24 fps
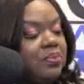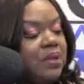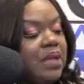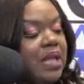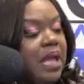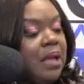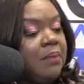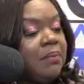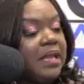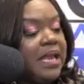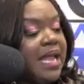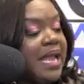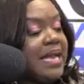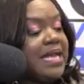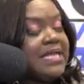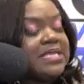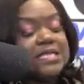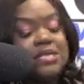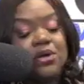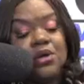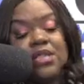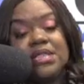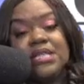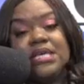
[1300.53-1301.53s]
I'm glad I
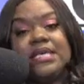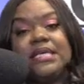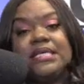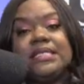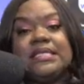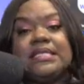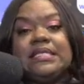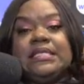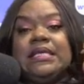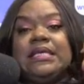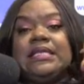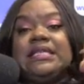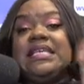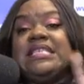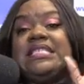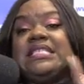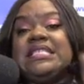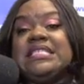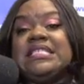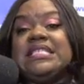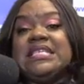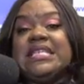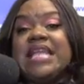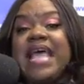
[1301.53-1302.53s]
saw this. This
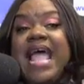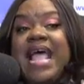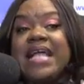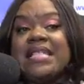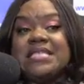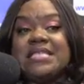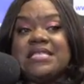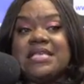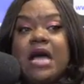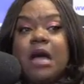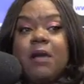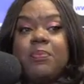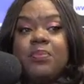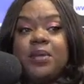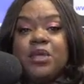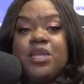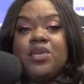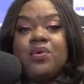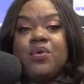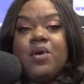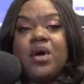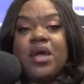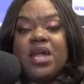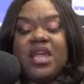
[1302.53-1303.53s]
is the Nats topic.
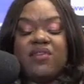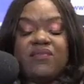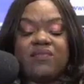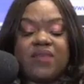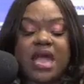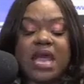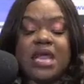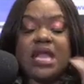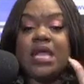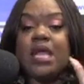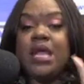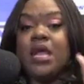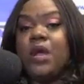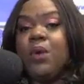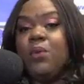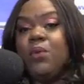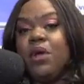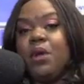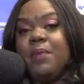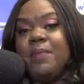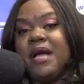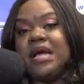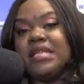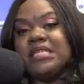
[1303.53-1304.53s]
You all get ready.
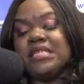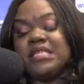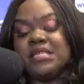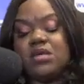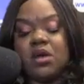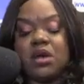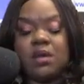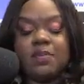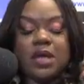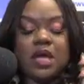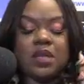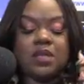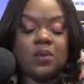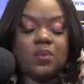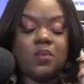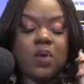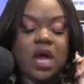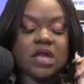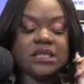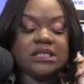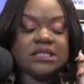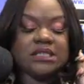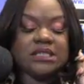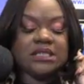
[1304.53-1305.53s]
We're about to talk about the
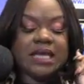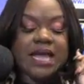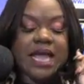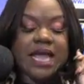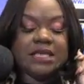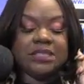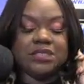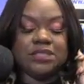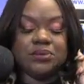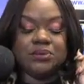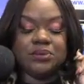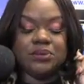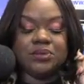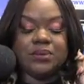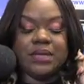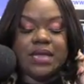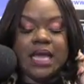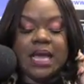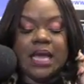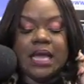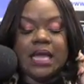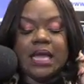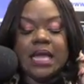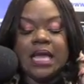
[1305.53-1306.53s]
Washington Nationals,
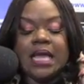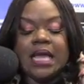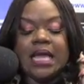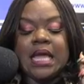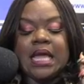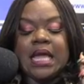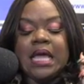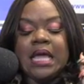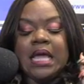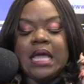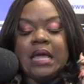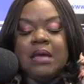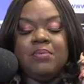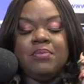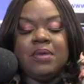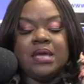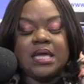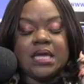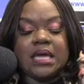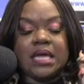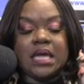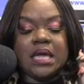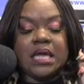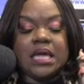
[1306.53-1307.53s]
okay?
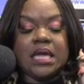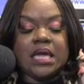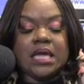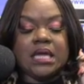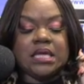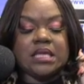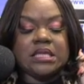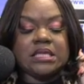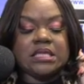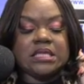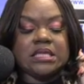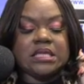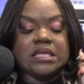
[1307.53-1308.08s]
Because